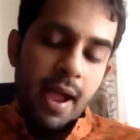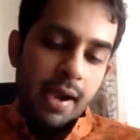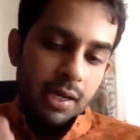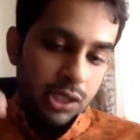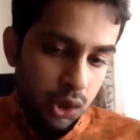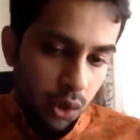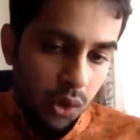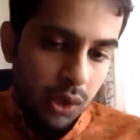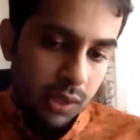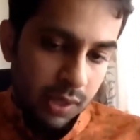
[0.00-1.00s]
and
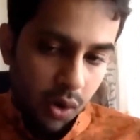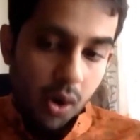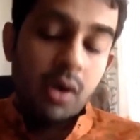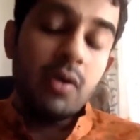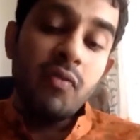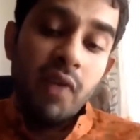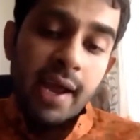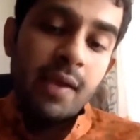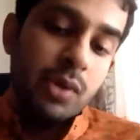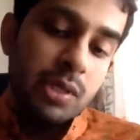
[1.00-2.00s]
show to the court on
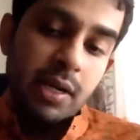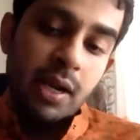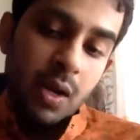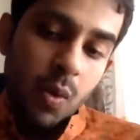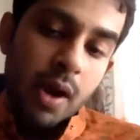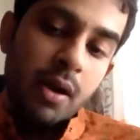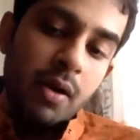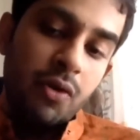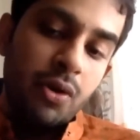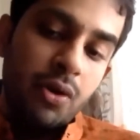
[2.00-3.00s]
why was it
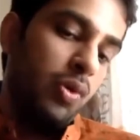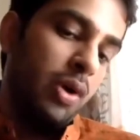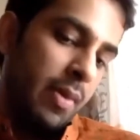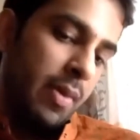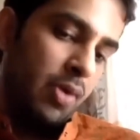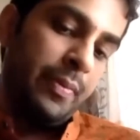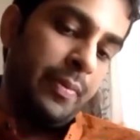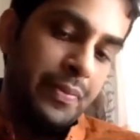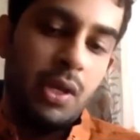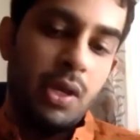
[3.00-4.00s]
required for you to come out.
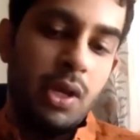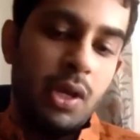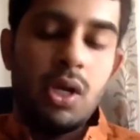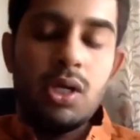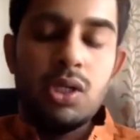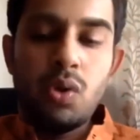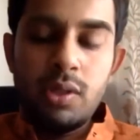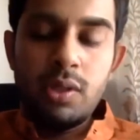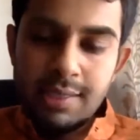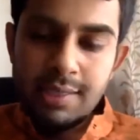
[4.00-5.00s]

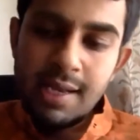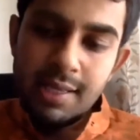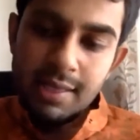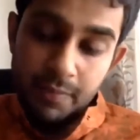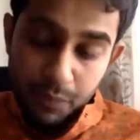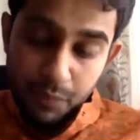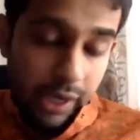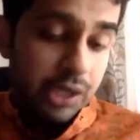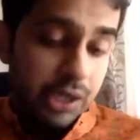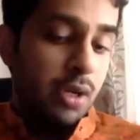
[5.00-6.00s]
So these are the
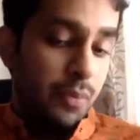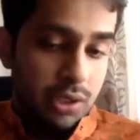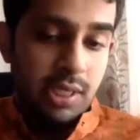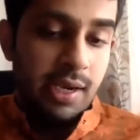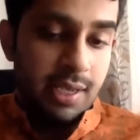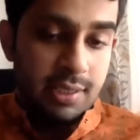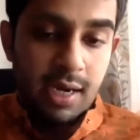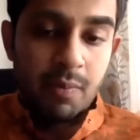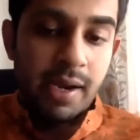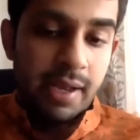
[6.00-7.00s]
potential proceedings
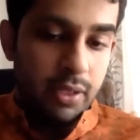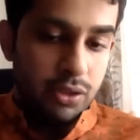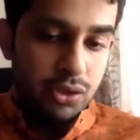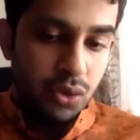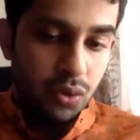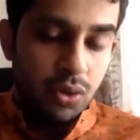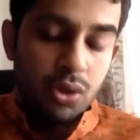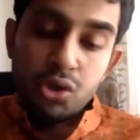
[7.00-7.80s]
that might ensue